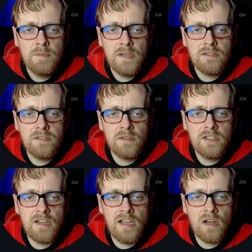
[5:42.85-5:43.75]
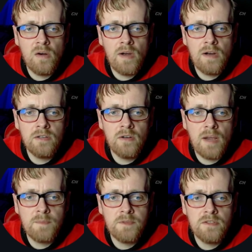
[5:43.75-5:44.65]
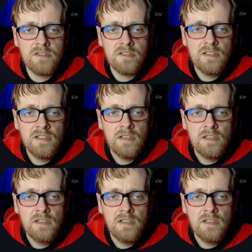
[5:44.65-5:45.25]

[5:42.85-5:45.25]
You basically just echo out your options.